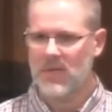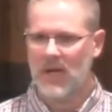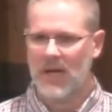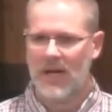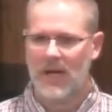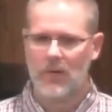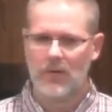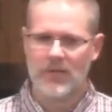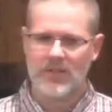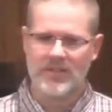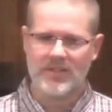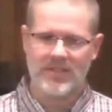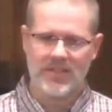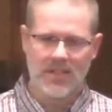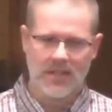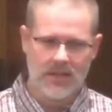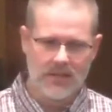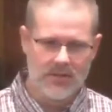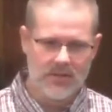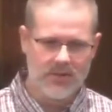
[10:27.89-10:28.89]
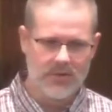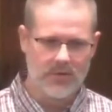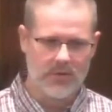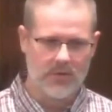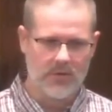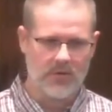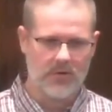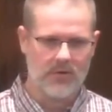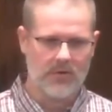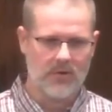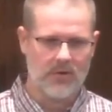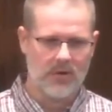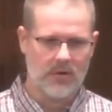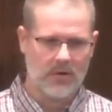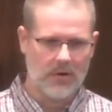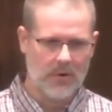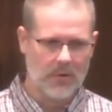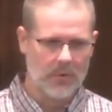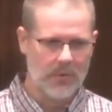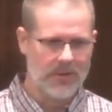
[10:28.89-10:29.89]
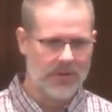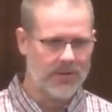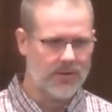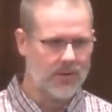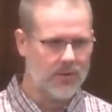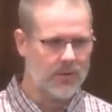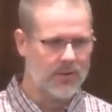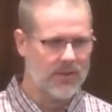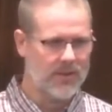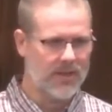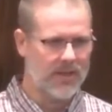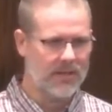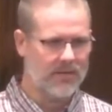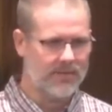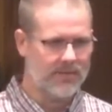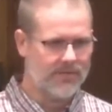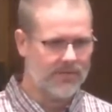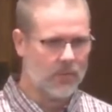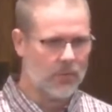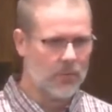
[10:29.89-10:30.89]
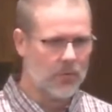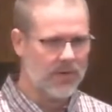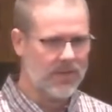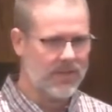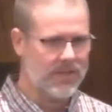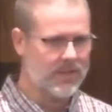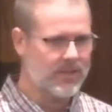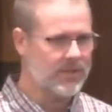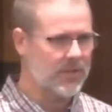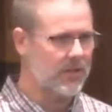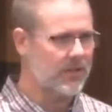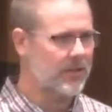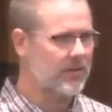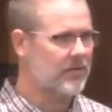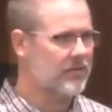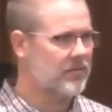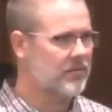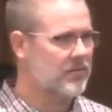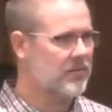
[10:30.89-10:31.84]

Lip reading: How intentional are we doing that for each other?